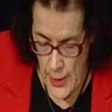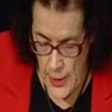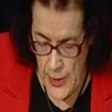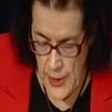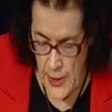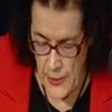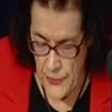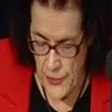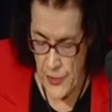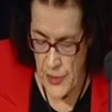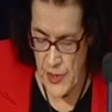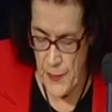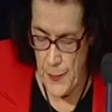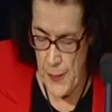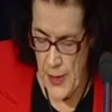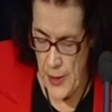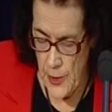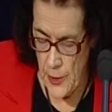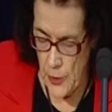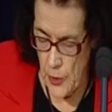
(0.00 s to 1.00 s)
Yet there's
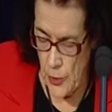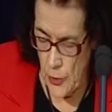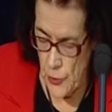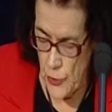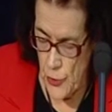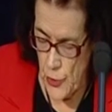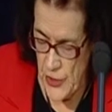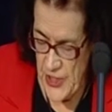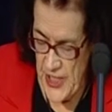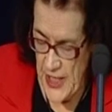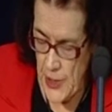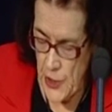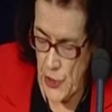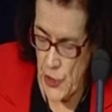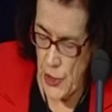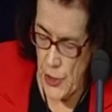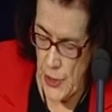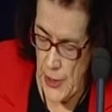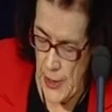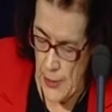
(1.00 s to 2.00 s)
been a
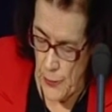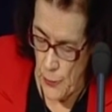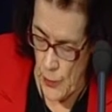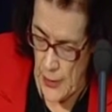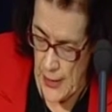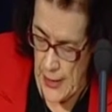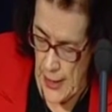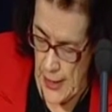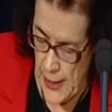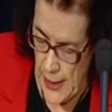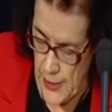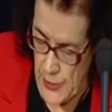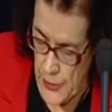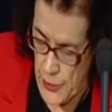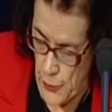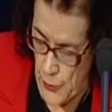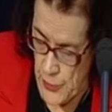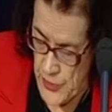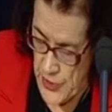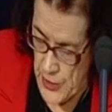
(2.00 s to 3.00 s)
contradiction in regard
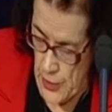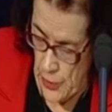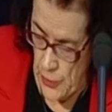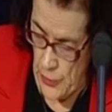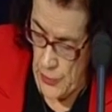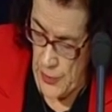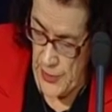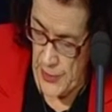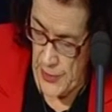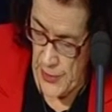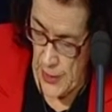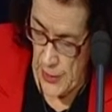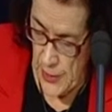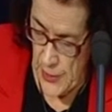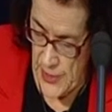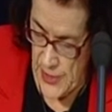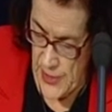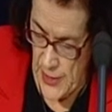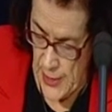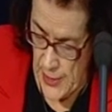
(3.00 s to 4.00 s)
to its own
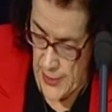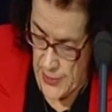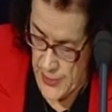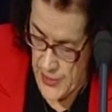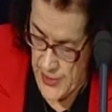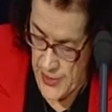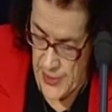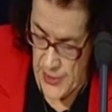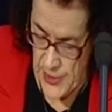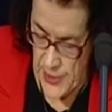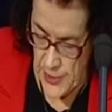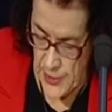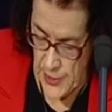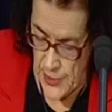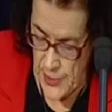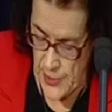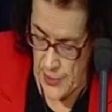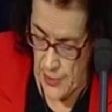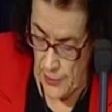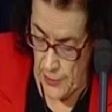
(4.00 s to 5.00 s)

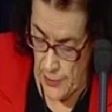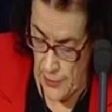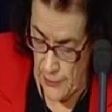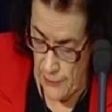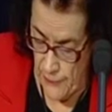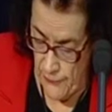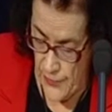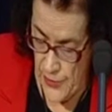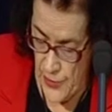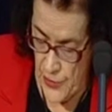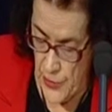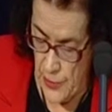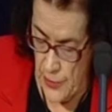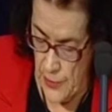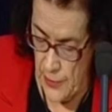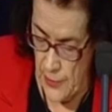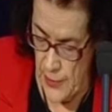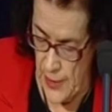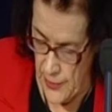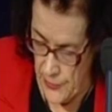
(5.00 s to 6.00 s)
insistence
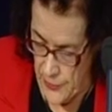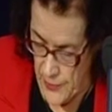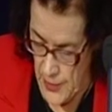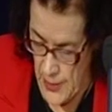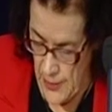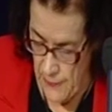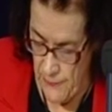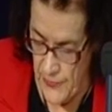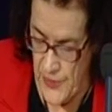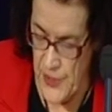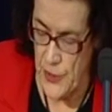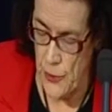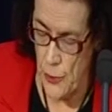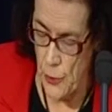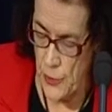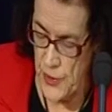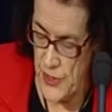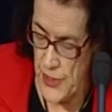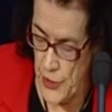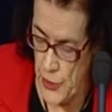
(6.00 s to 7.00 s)
that the
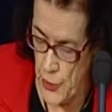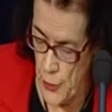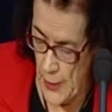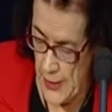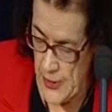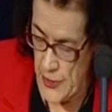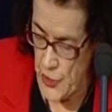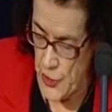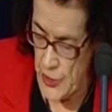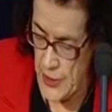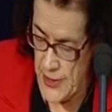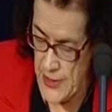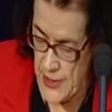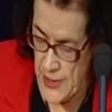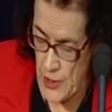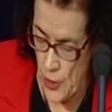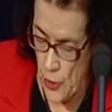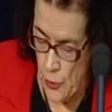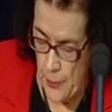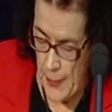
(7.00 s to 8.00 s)
fiscal situation is
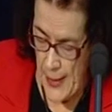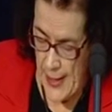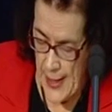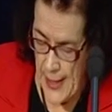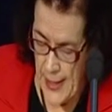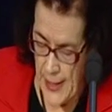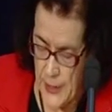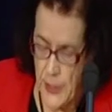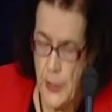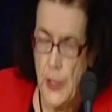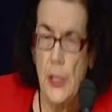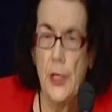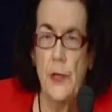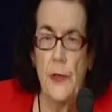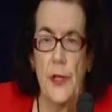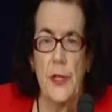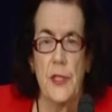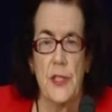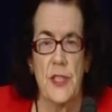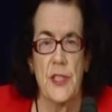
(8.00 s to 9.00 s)
so bad
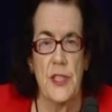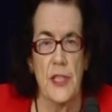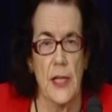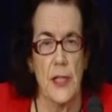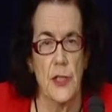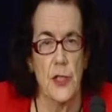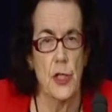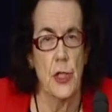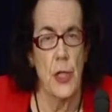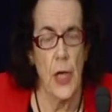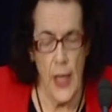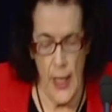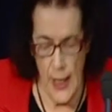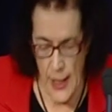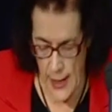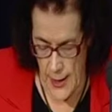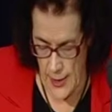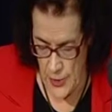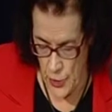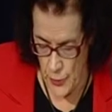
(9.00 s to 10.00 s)
that such
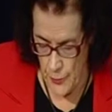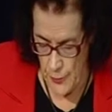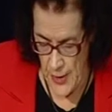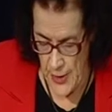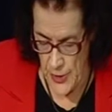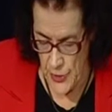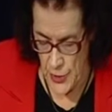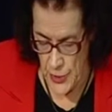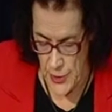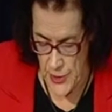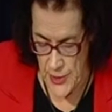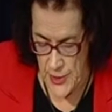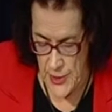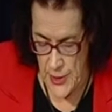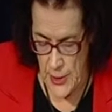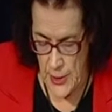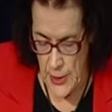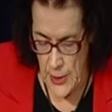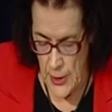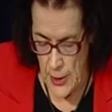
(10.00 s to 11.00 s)
harsh measures
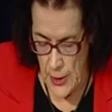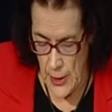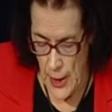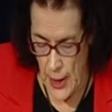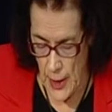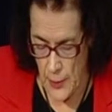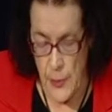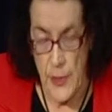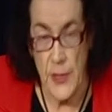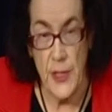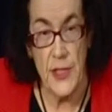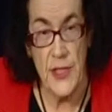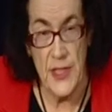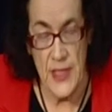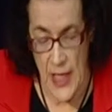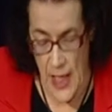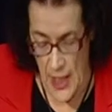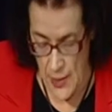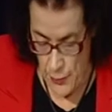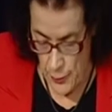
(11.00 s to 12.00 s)
are
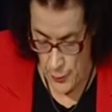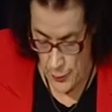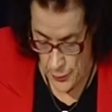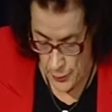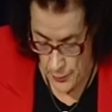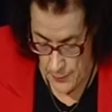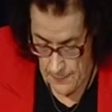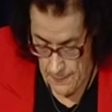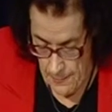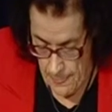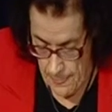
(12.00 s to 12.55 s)
inescapable.